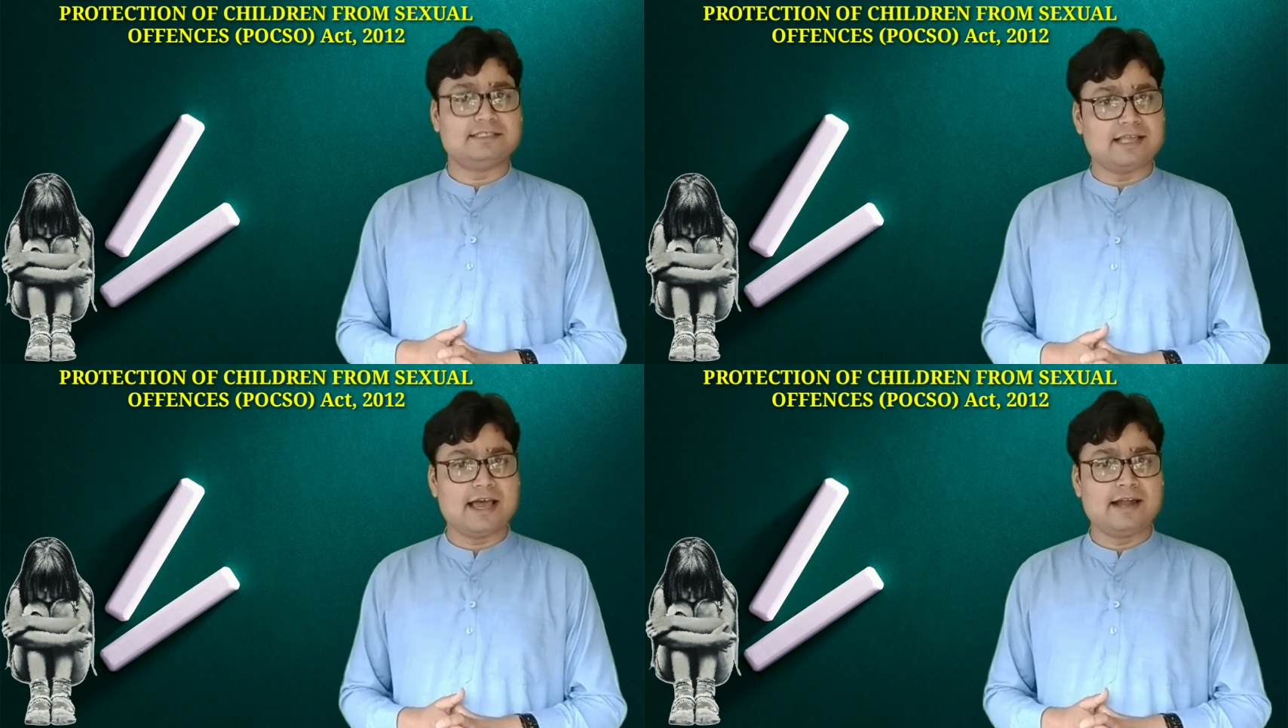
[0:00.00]
it
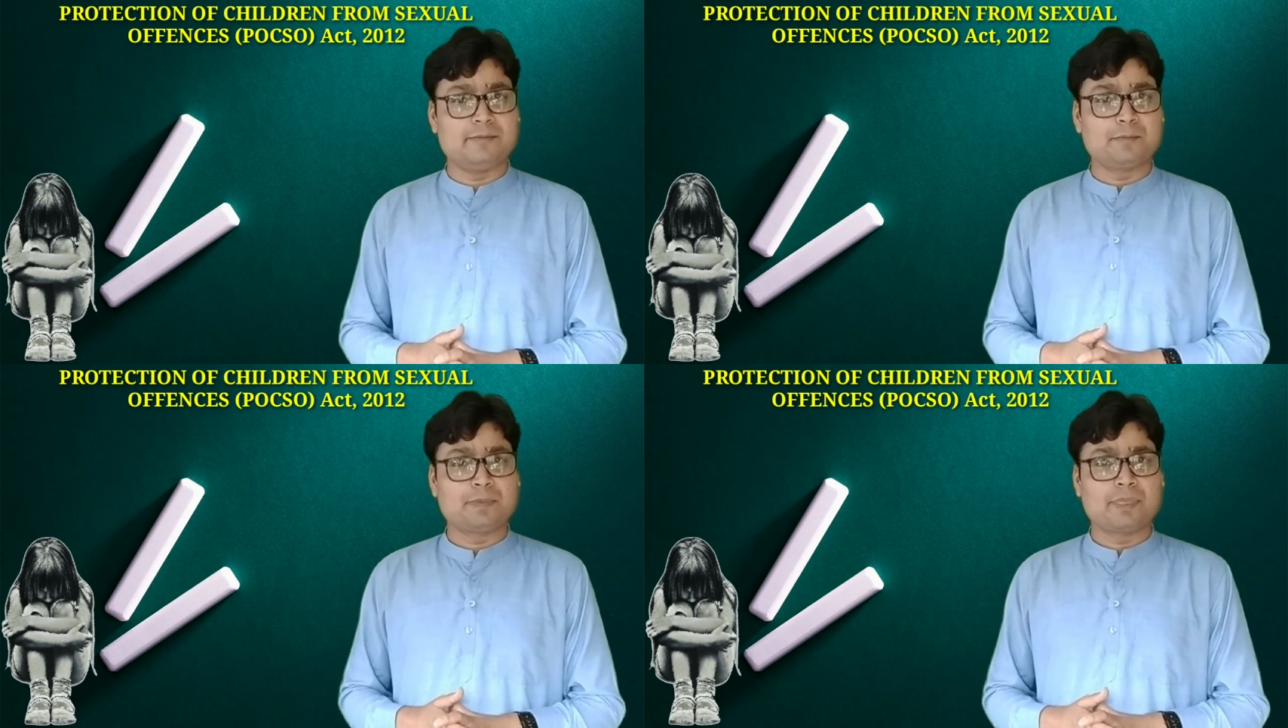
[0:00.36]
is
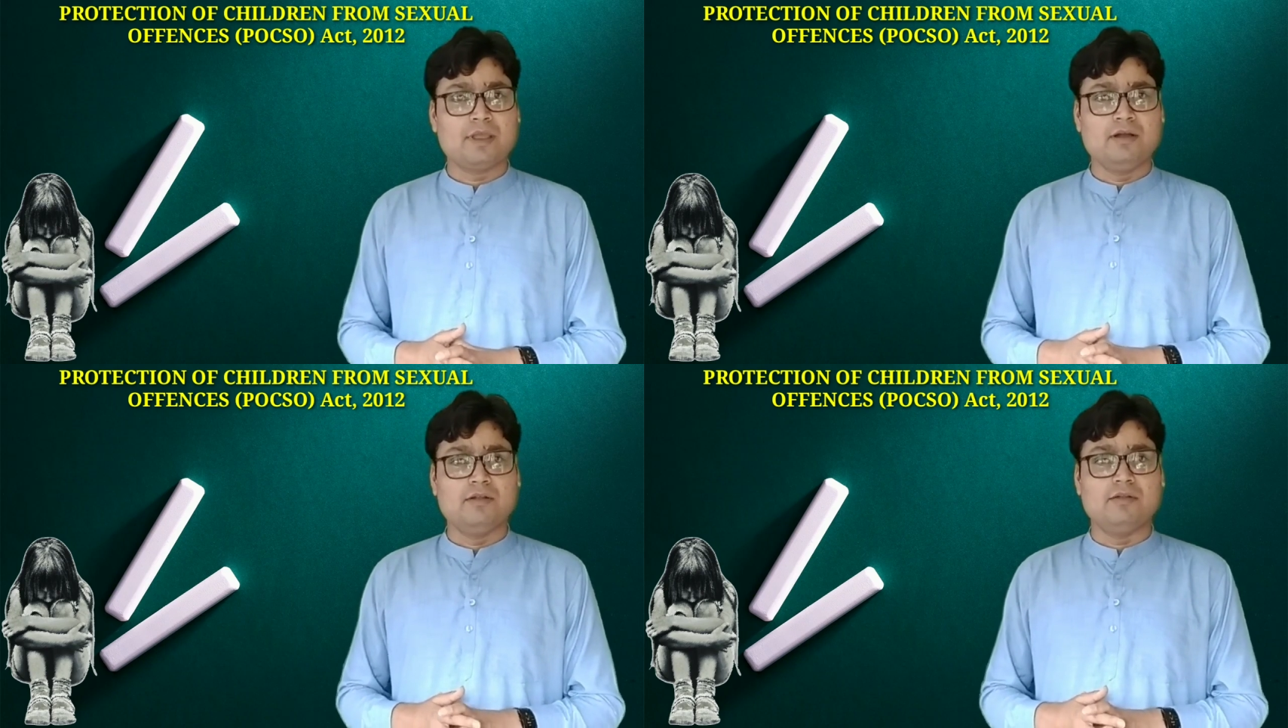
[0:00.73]
that
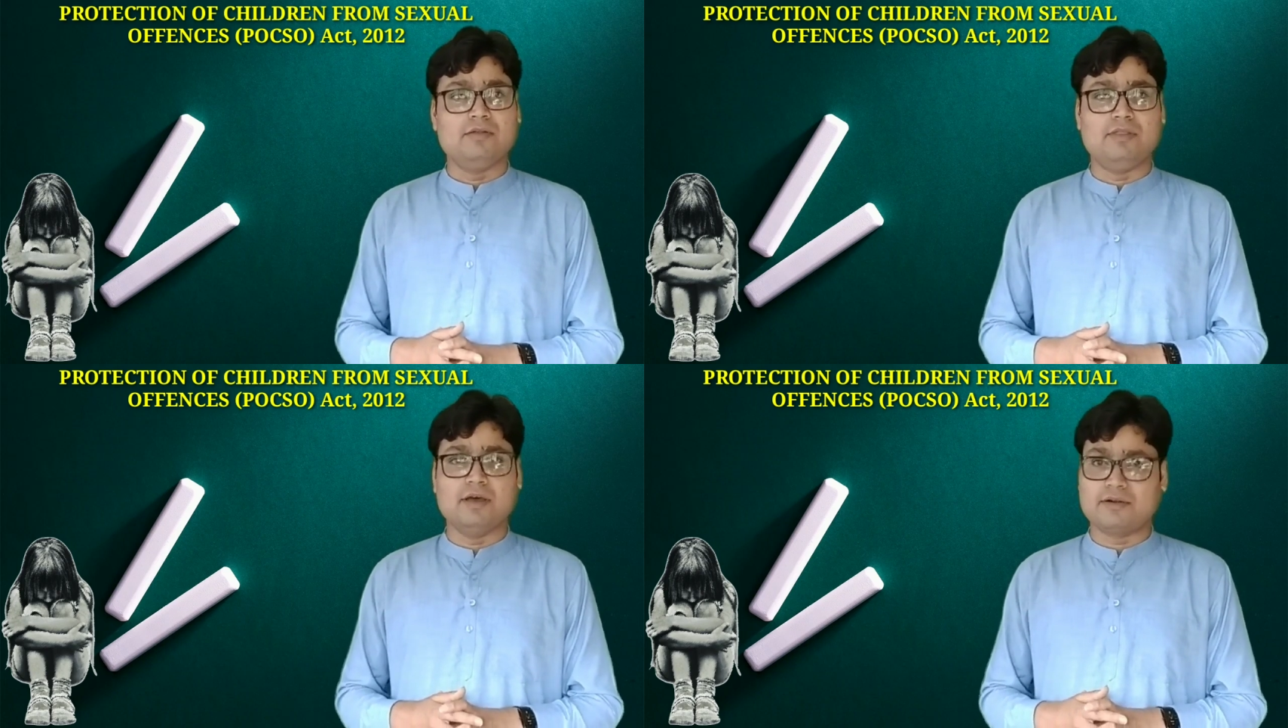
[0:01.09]

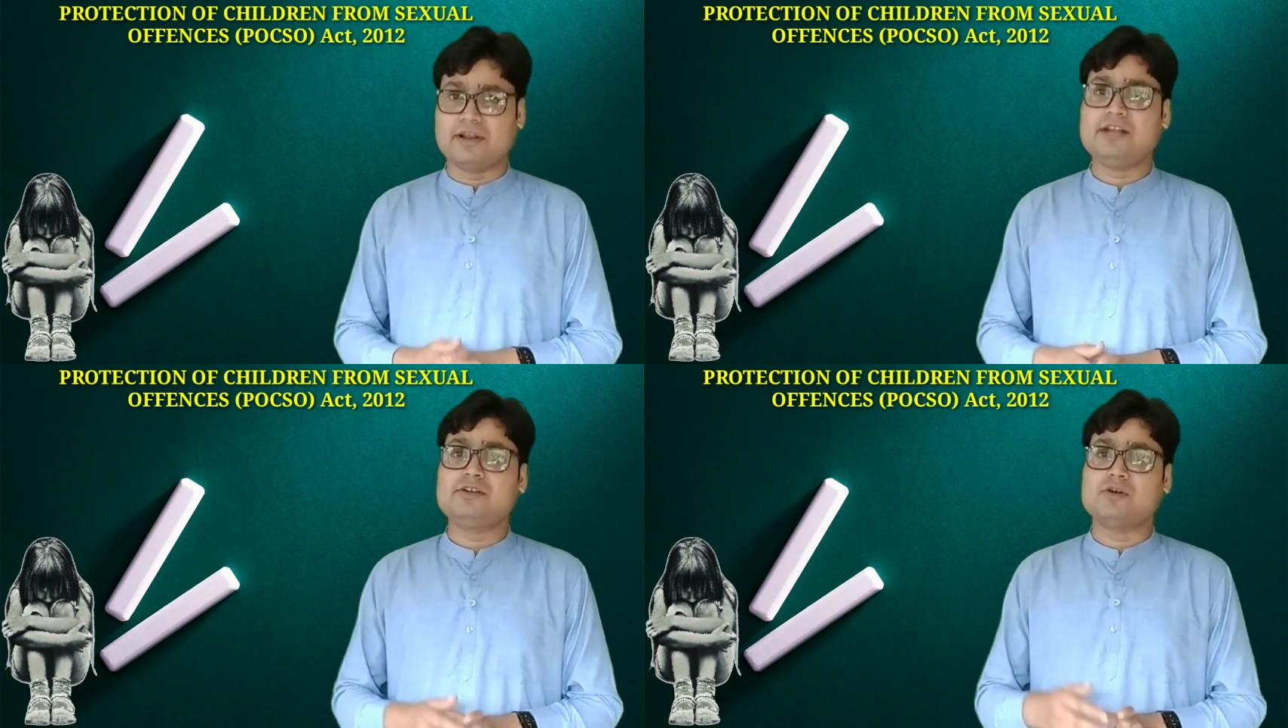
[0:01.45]

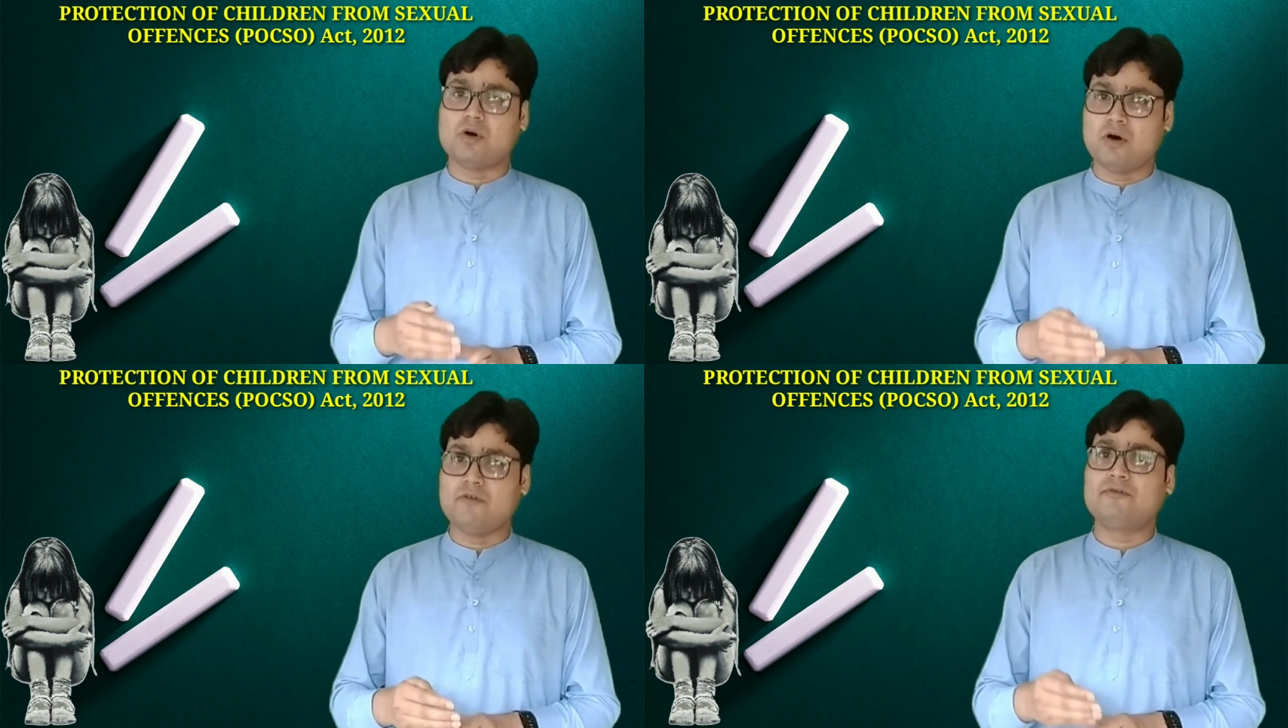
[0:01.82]
the
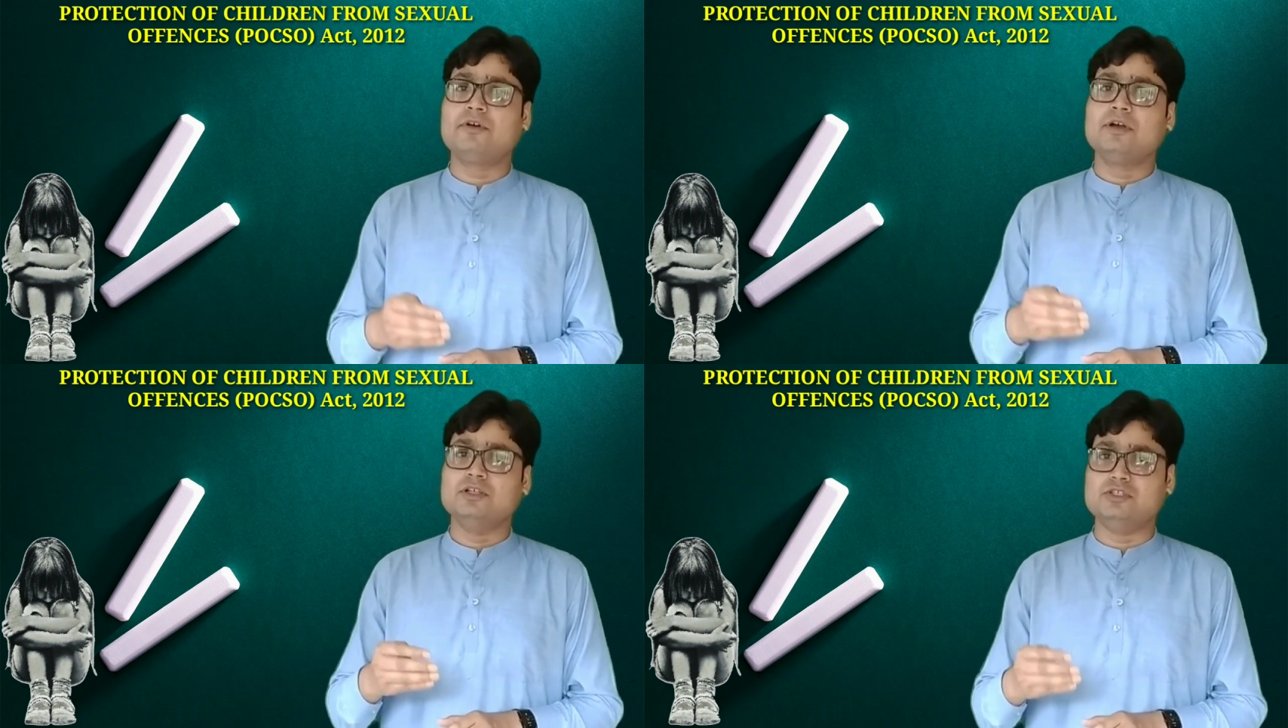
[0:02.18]
rate of